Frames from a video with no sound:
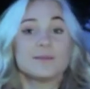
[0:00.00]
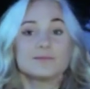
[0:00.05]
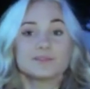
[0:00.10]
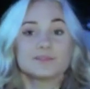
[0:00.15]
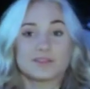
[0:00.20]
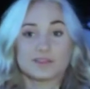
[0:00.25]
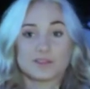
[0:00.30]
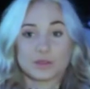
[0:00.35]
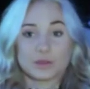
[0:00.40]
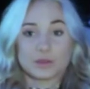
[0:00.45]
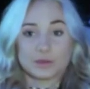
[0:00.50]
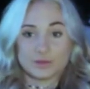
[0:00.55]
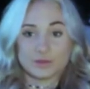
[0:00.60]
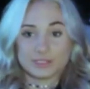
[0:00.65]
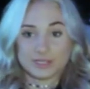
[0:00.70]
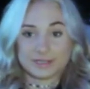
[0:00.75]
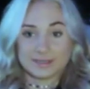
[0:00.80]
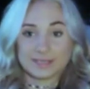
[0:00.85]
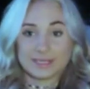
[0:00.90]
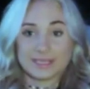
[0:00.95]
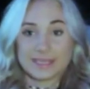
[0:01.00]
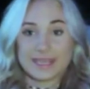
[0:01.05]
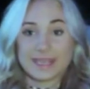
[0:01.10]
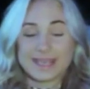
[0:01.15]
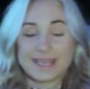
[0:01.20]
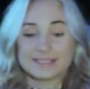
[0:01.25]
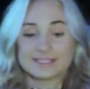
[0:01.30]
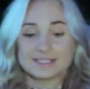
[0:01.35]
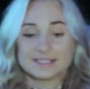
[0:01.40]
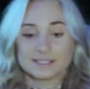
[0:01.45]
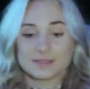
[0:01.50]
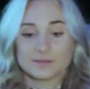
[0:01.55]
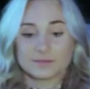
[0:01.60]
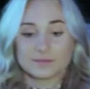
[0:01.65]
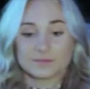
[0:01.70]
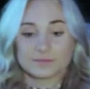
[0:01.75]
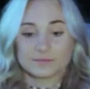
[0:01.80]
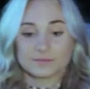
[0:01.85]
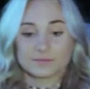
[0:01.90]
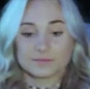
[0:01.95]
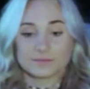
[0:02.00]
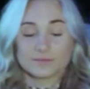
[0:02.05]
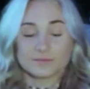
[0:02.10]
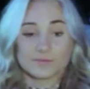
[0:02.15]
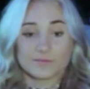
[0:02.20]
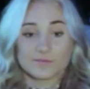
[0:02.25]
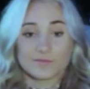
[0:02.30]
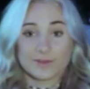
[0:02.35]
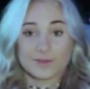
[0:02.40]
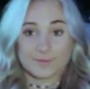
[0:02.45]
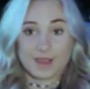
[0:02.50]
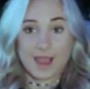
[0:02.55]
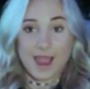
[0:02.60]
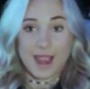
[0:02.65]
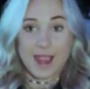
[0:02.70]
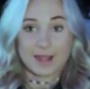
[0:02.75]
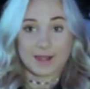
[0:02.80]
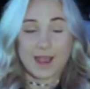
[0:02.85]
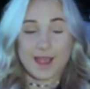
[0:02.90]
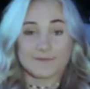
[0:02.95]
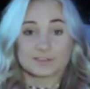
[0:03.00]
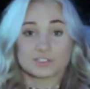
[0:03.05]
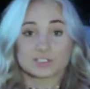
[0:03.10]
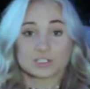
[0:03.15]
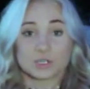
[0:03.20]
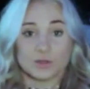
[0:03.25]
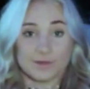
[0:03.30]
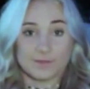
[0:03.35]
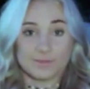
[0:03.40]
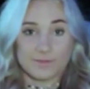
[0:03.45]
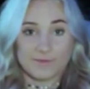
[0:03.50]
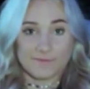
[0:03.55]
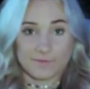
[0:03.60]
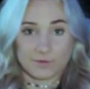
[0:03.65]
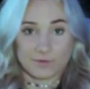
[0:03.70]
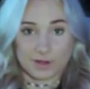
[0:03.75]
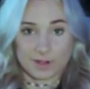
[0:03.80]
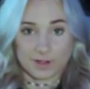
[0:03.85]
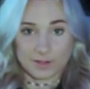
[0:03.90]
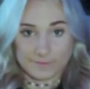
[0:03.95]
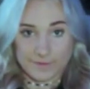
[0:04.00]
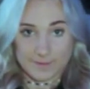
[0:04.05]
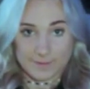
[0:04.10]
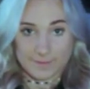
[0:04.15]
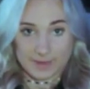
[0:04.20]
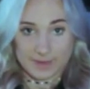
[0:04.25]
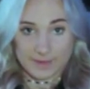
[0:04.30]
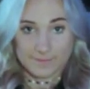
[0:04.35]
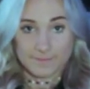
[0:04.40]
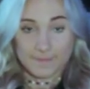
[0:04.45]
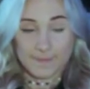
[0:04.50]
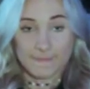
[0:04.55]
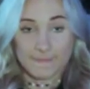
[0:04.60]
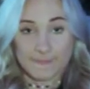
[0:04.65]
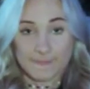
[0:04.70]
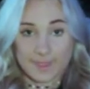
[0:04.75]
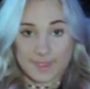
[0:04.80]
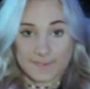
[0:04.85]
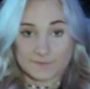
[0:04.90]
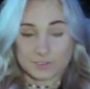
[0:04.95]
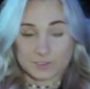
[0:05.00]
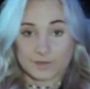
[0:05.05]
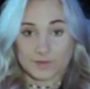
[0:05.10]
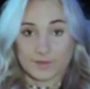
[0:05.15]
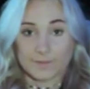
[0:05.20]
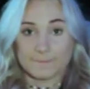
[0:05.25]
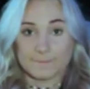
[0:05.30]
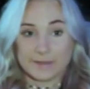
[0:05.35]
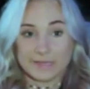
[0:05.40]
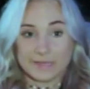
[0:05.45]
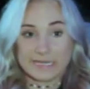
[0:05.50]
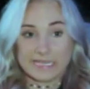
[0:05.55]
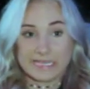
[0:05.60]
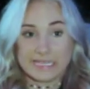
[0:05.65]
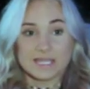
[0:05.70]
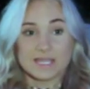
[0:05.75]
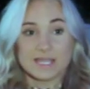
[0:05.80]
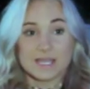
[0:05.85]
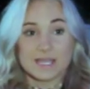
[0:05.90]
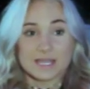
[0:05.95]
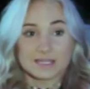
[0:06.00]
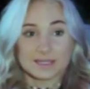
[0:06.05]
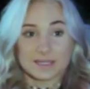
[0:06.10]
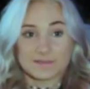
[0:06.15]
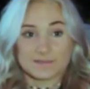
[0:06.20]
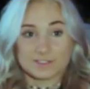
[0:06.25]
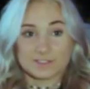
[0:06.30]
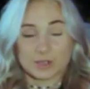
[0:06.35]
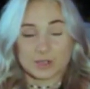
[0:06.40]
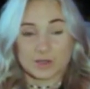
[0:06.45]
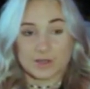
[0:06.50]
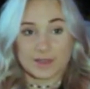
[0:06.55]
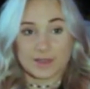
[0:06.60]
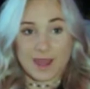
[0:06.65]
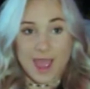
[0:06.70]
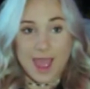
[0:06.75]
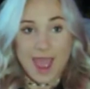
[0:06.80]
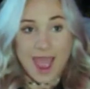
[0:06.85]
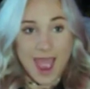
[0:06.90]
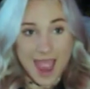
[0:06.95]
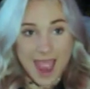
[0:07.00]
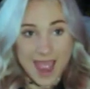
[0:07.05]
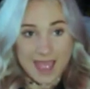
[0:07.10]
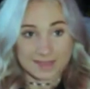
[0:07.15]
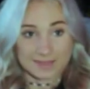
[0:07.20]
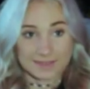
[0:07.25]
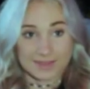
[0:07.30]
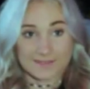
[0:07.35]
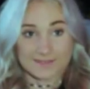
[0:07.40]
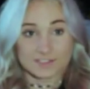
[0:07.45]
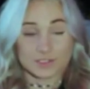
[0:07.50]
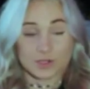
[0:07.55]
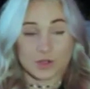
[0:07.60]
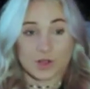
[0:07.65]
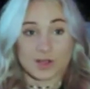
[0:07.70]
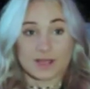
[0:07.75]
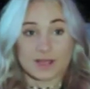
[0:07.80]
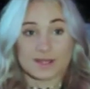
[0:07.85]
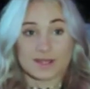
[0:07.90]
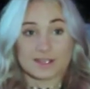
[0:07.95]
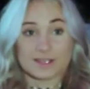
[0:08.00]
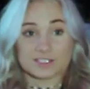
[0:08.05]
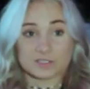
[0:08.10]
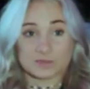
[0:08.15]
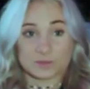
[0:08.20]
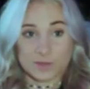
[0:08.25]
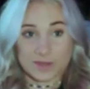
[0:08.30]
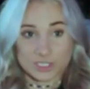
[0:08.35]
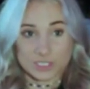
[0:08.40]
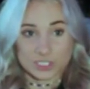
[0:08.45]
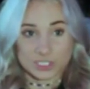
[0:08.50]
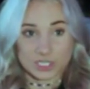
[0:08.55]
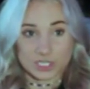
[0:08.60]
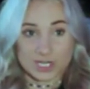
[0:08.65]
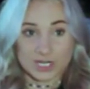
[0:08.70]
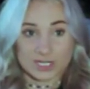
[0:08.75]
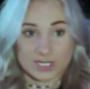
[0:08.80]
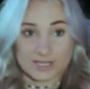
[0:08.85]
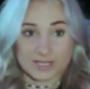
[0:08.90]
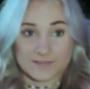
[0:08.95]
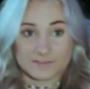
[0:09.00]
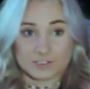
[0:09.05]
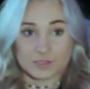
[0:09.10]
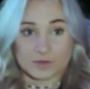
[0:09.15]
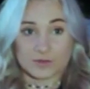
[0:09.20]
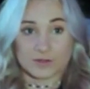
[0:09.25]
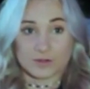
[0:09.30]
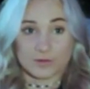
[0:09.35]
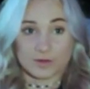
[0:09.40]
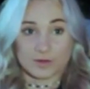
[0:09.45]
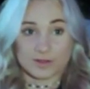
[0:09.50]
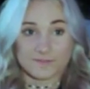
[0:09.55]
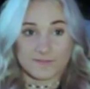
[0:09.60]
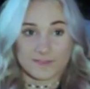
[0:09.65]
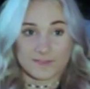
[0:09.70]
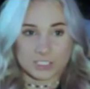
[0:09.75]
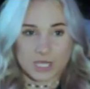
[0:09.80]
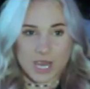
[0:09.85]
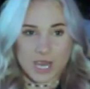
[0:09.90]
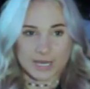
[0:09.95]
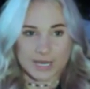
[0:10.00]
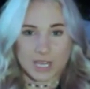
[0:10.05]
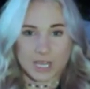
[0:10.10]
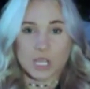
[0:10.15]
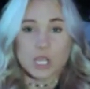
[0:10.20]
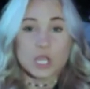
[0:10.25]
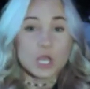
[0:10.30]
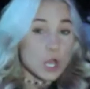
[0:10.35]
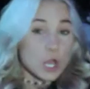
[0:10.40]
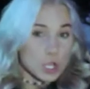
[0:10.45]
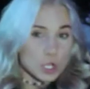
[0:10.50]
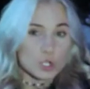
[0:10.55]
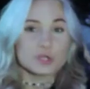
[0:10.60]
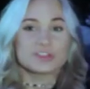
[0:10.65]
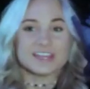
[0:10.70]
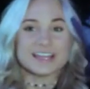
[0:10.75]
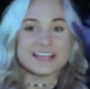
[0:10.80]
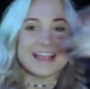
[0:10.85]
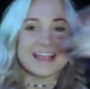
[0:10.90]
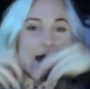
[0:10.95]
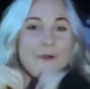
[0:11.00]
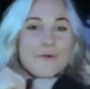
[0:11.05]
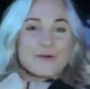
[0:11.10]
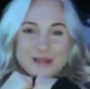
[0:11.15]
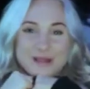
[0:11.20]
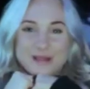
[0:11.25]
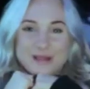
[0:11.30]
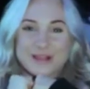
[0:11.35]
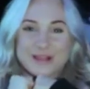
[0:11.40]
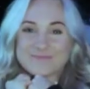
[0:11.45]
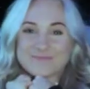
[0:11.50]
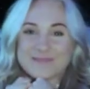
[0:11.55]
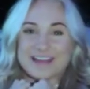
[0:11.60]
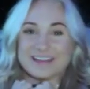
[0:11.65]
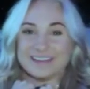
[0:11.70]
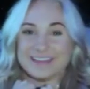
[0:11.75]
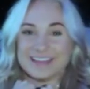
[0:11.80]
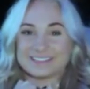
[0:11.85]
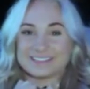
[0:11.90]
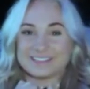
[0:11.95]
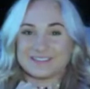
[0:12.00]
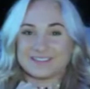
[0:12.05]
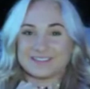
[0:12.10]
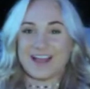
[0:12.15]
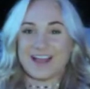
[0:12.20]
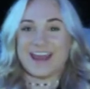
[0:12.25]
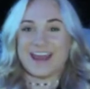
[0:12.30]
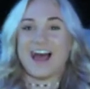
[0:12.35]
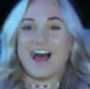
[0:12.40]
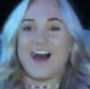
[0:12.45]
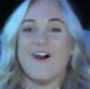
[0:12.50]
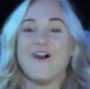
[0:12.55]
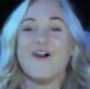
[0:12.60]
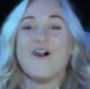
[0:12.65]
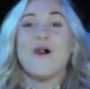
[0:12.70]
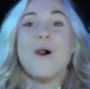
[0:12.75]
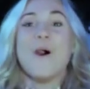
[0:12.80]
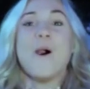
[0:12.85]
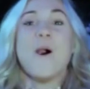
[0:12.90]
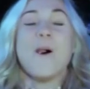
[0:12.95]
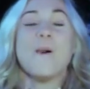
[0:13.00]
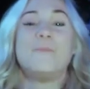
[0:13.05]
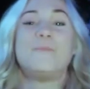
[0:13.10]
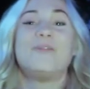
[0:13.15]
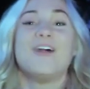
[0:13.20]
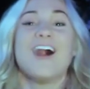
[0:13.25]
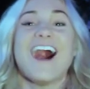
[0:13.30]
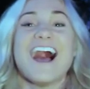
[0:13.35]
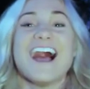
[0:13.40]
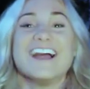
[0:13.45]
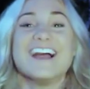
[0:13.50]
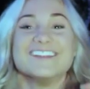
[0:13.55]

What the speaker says: come to the conclusion, the kids from Geyer have stolen before from me. They've stolen money, they've stolen a hat, they've stolen a sweatshirt, they've stolen a North Face jacket. You think I would have learned my lesson by now, but